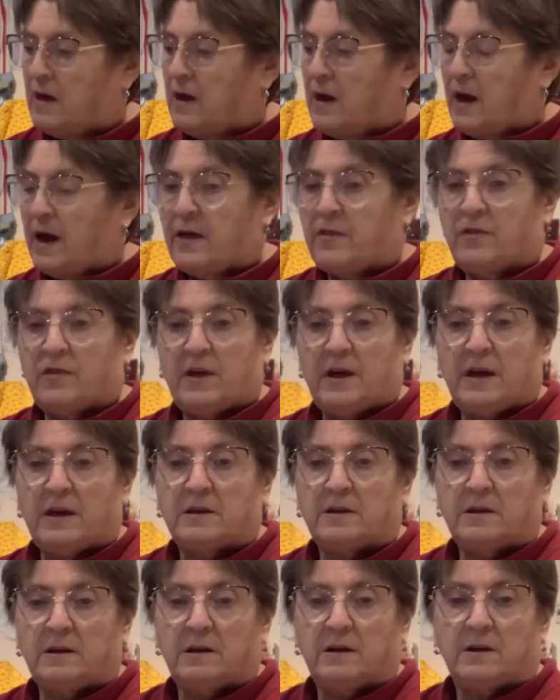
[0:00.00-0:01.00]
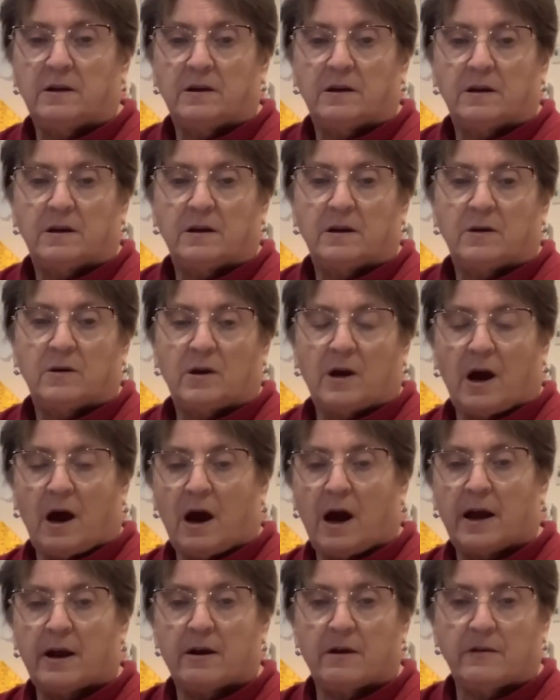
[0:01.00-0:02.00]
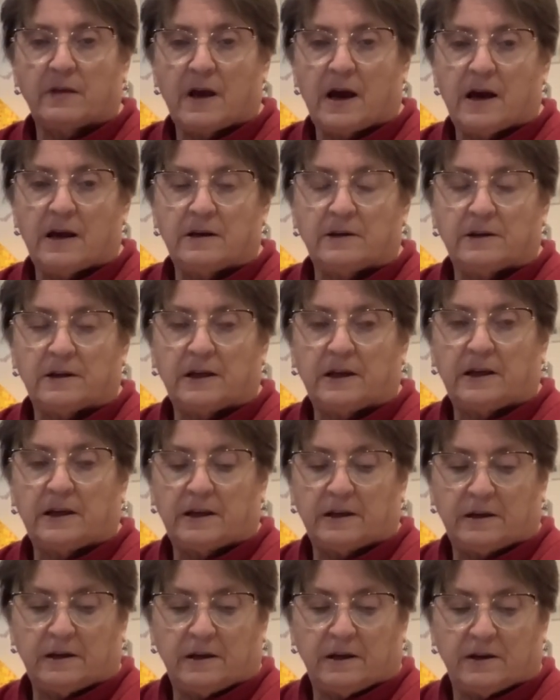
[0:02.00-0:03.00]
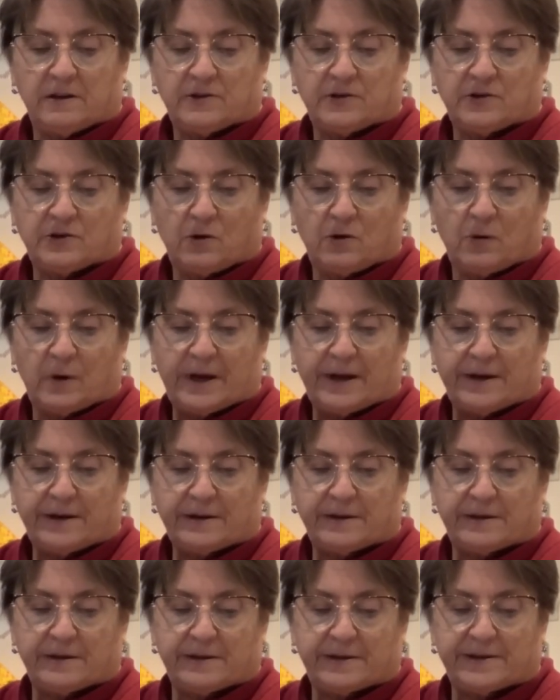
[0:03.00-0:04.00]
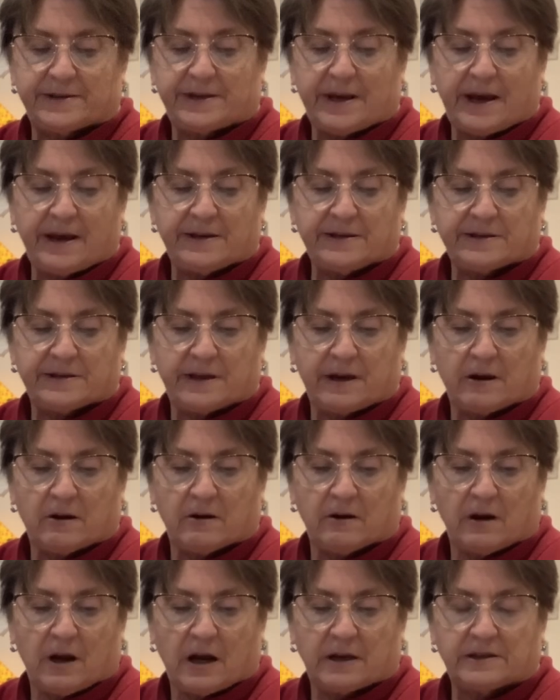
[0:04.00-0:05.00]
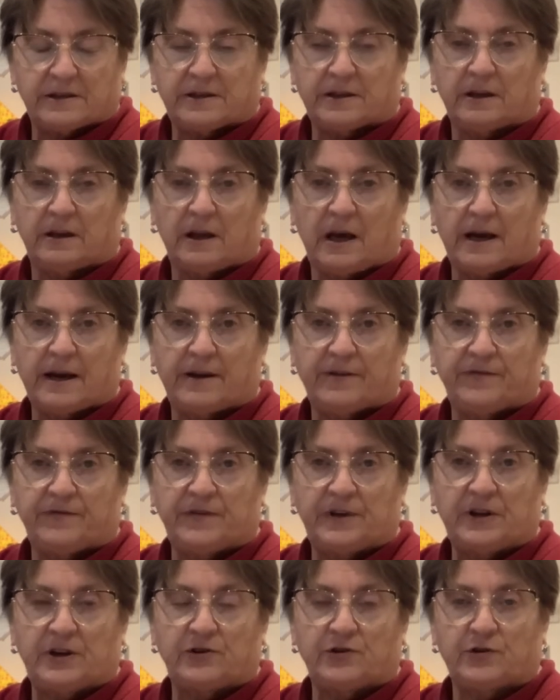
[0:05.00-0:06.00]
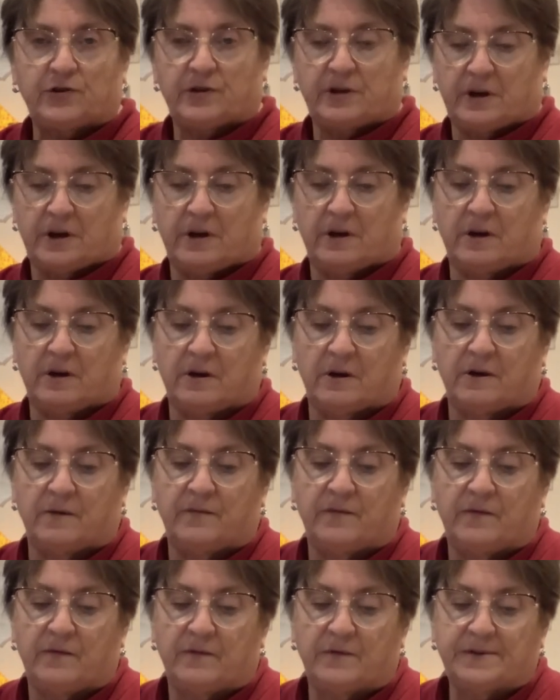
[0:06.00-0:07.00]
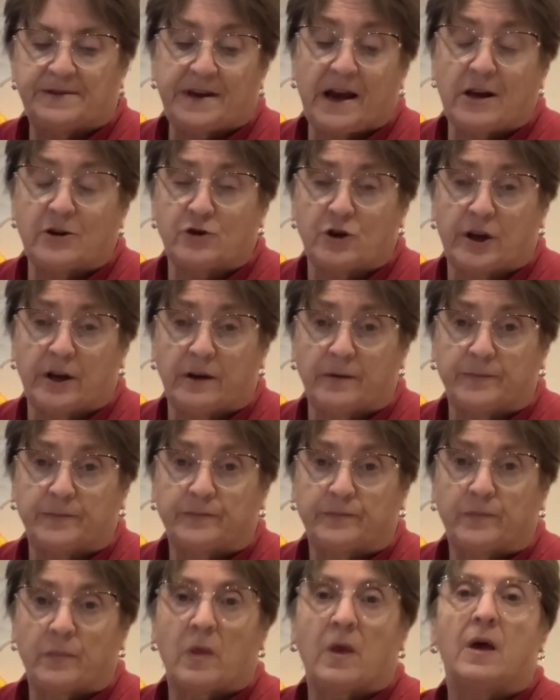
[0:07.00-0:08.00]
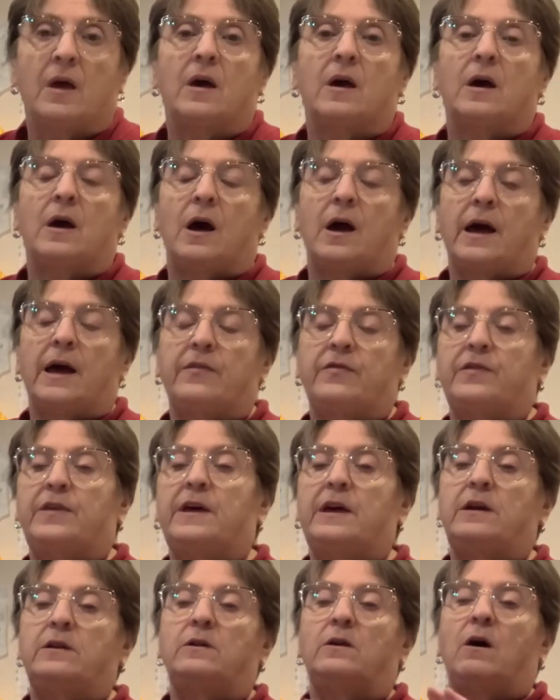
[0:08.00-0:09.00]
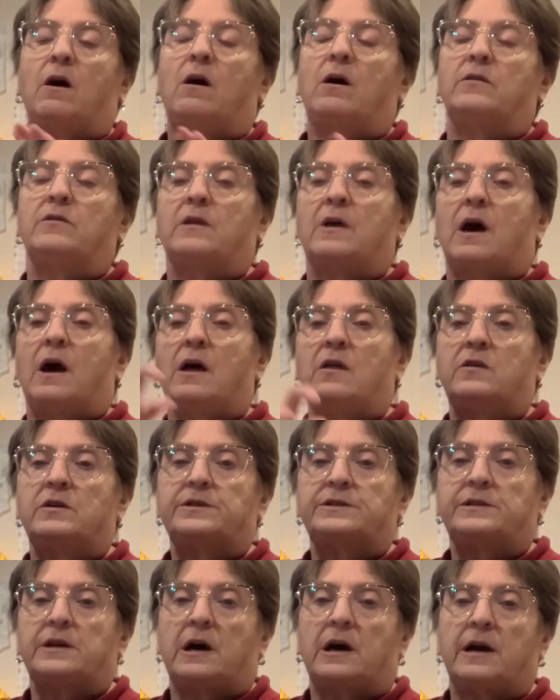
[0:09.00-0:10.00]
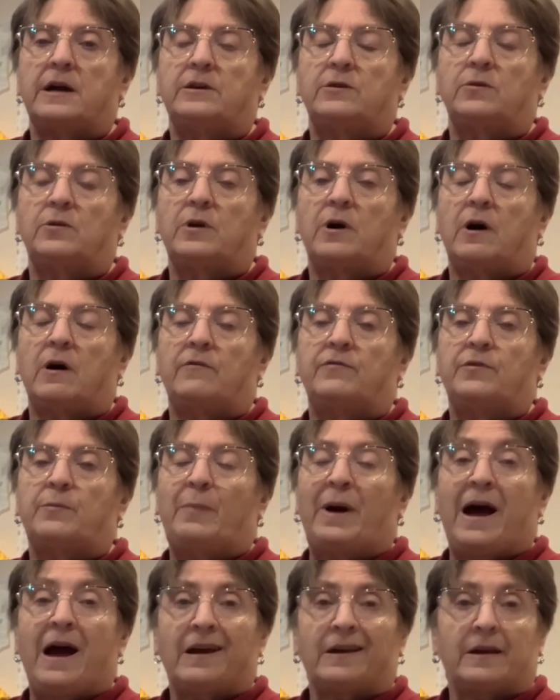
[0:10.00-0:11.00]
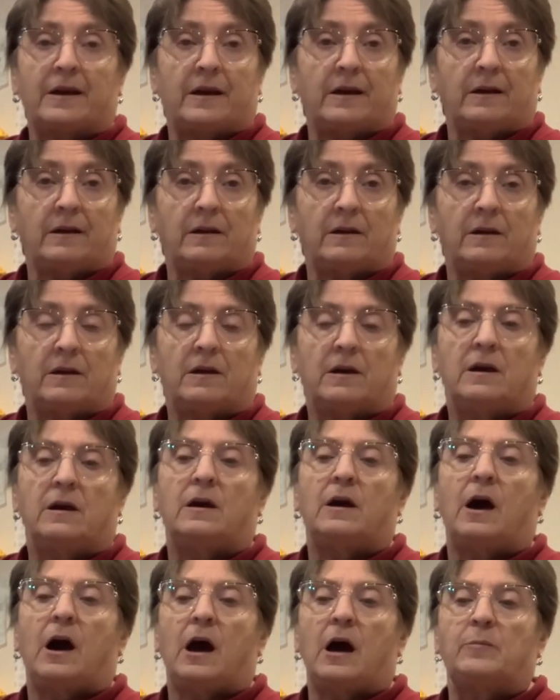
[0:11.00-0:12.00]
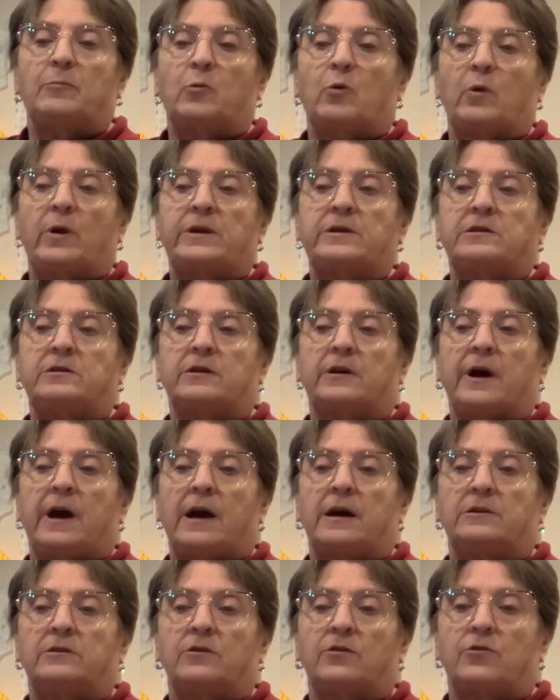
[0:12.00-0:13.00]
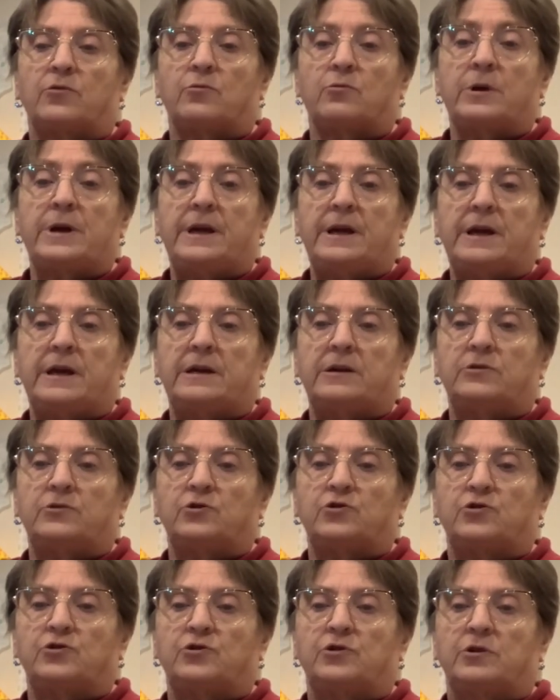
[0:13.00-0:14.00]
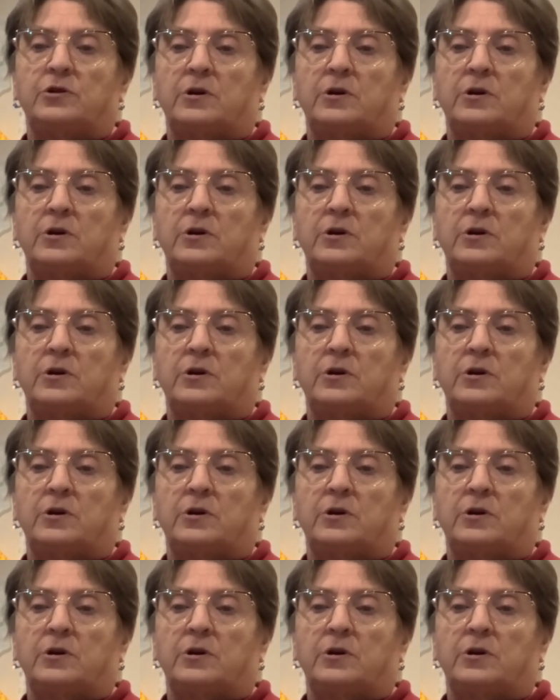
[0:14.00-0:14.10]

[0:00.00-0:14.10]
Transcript: and then iron that in so it stays there until I finish the sashing. And then on the other side of the backing, I'm going to cut 3-inch